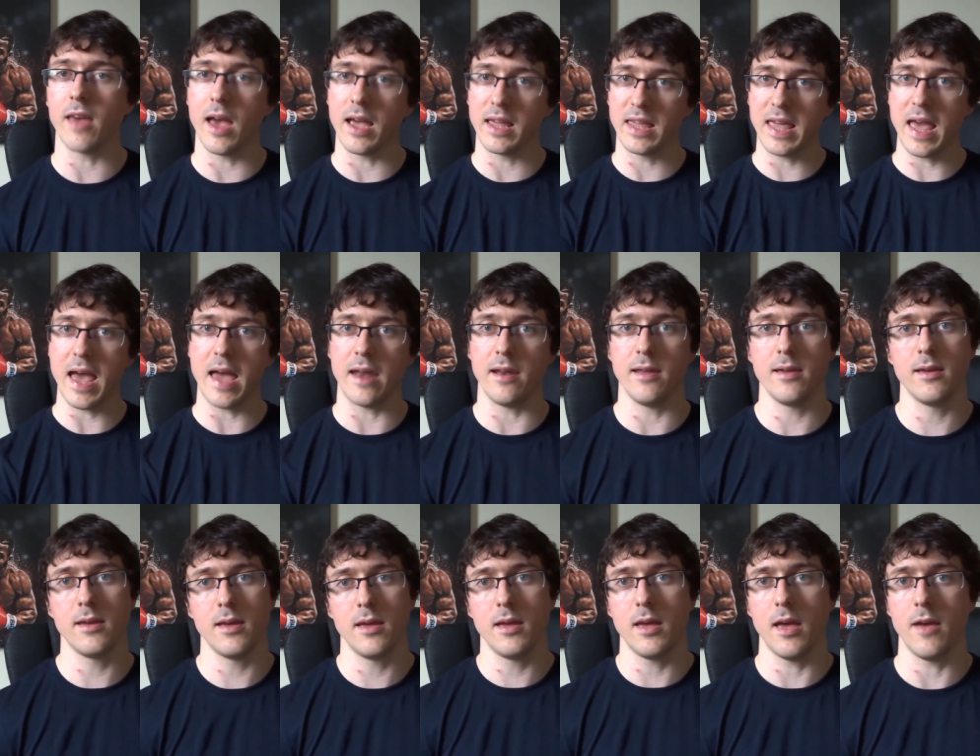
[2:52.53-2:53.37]
Again,
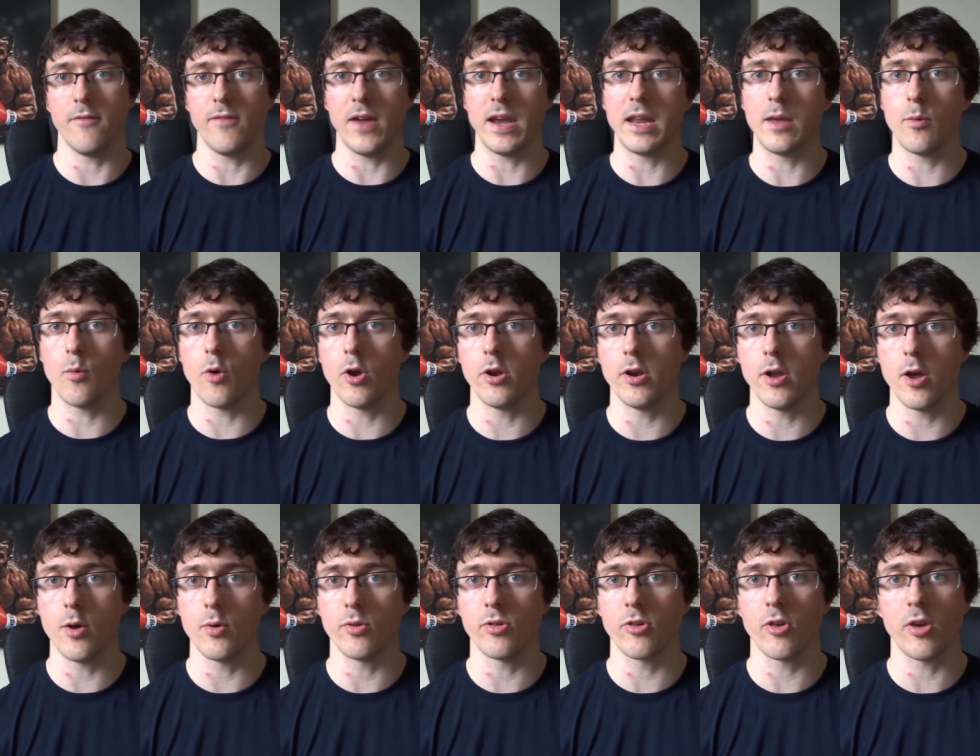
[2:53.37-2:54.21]
if anyone
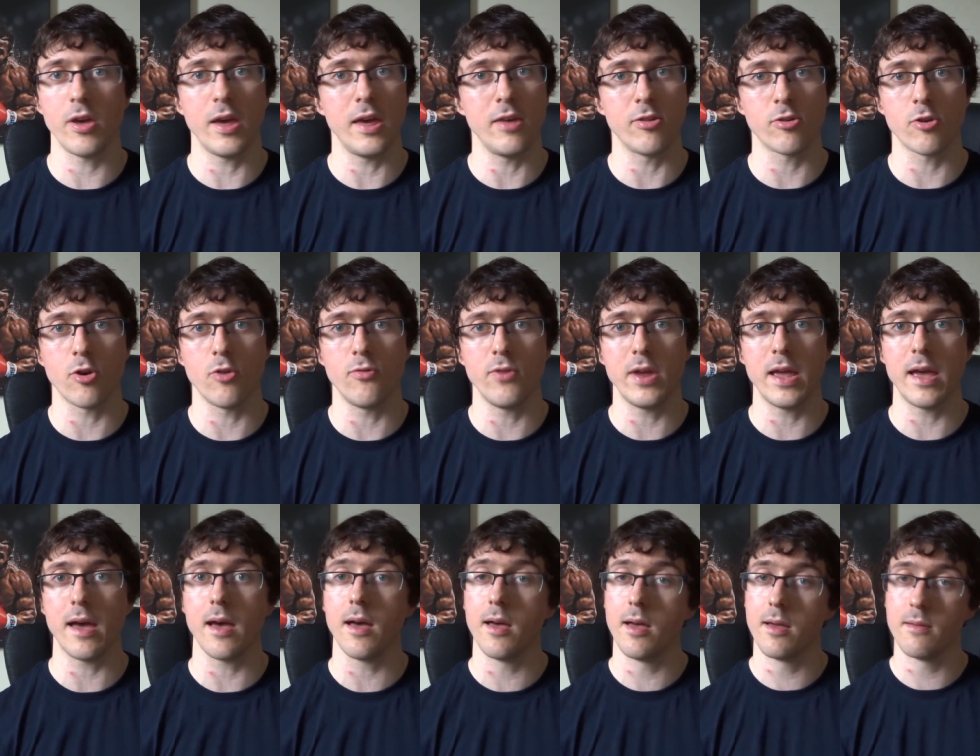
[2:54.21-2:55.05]
knows his
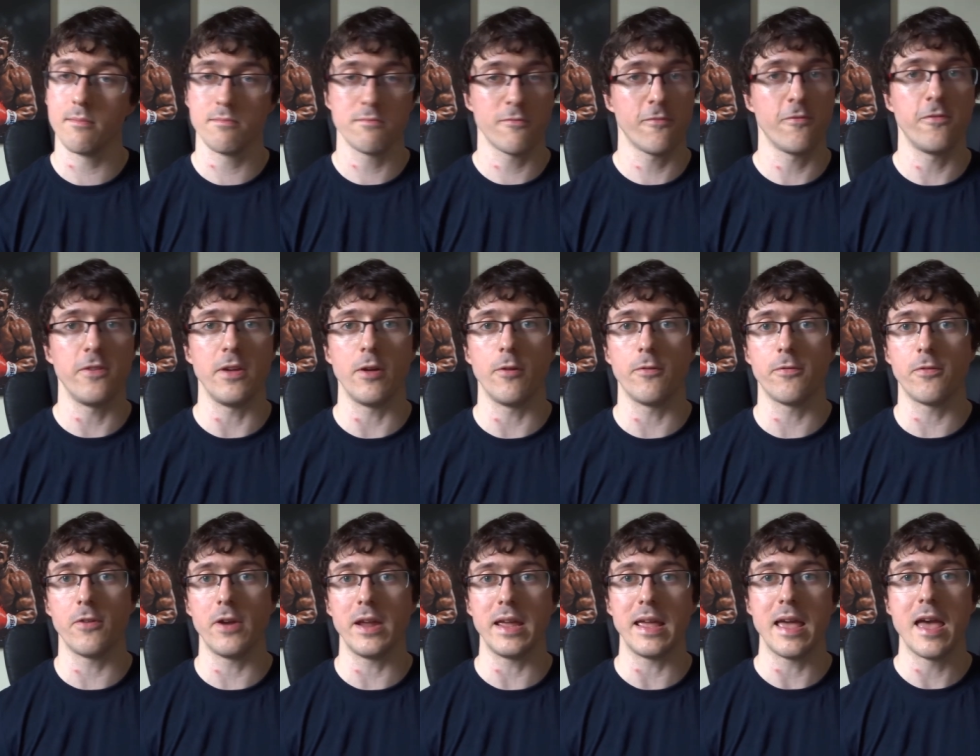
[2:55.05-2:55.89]
career, feel
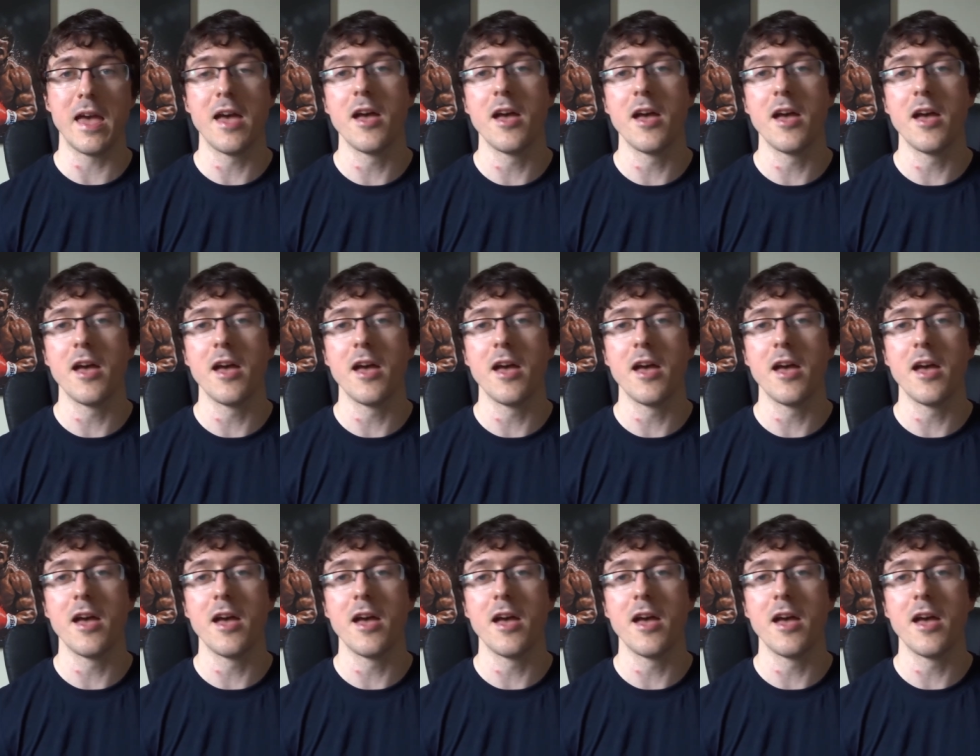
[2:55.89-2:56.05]
free